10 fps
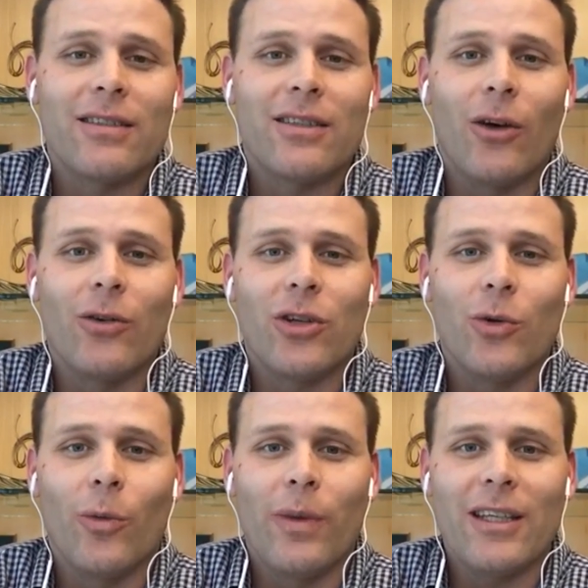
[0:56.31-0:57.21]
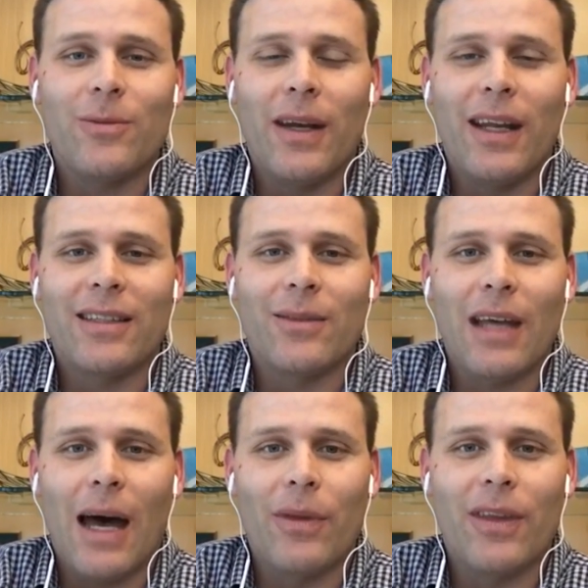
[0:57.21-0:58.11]
So she will be spending some
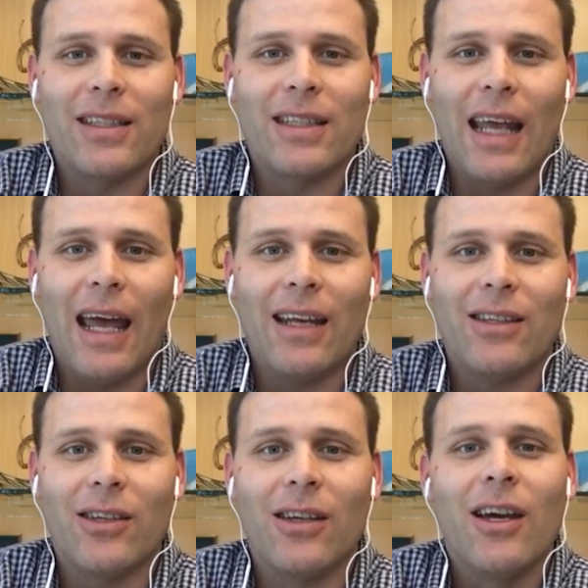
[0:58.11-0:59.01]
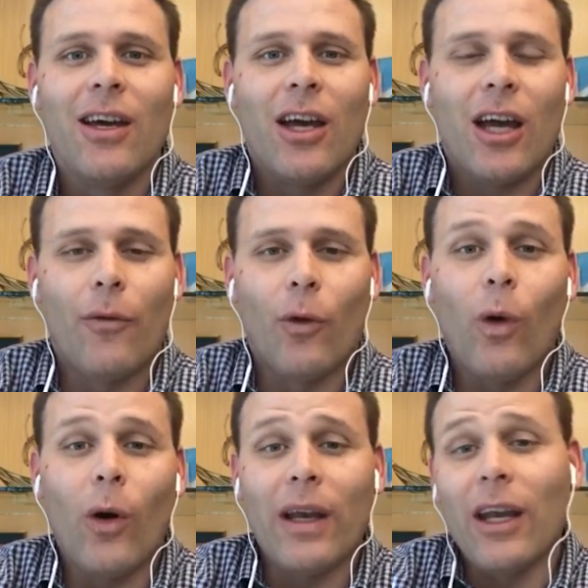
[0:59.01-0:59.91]
time with us today to cover
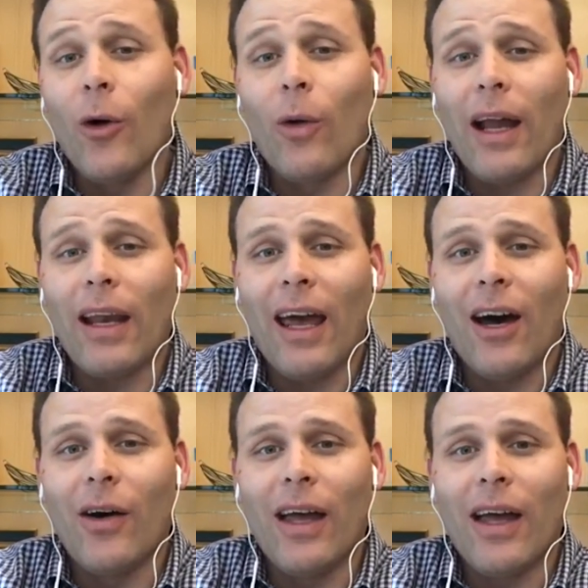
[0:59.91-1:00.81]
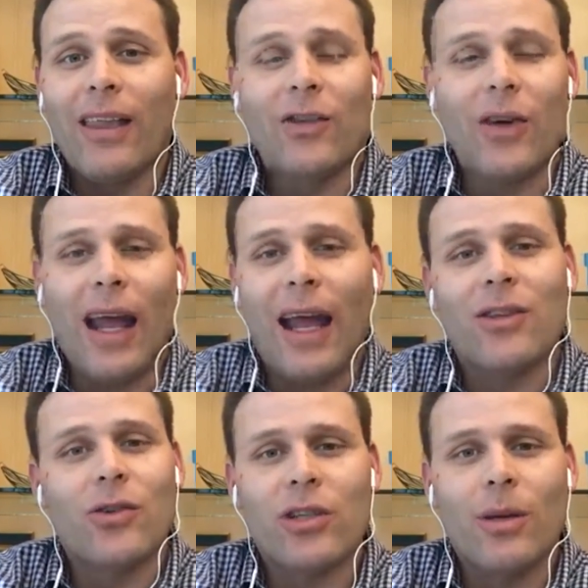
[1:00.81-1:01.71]
what we know right now and then try to
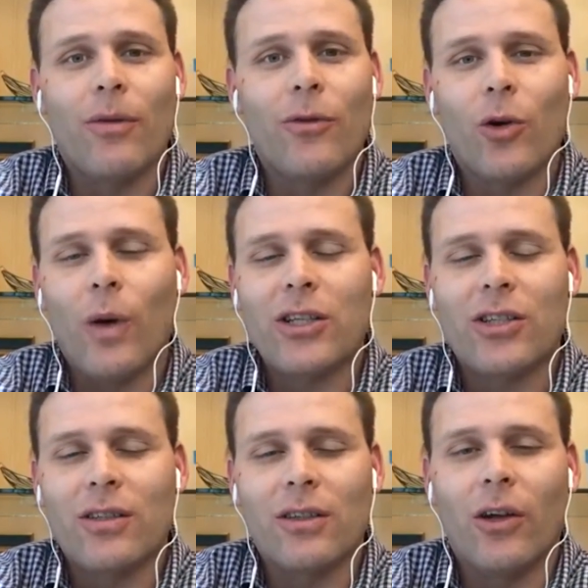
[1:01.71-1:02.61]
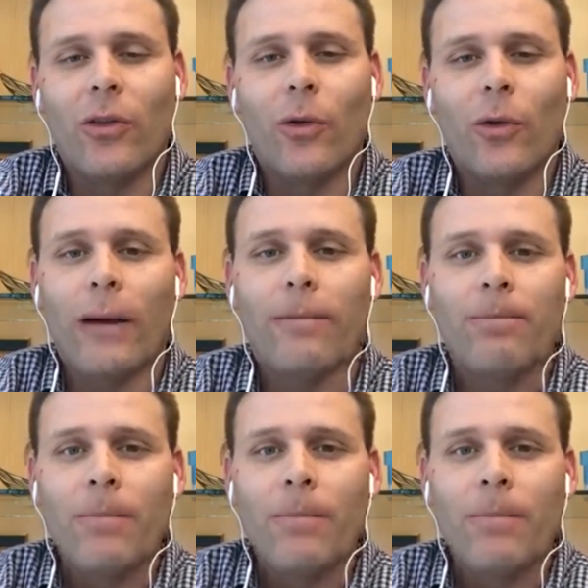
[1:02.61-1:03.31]
answer some of your questions along the way.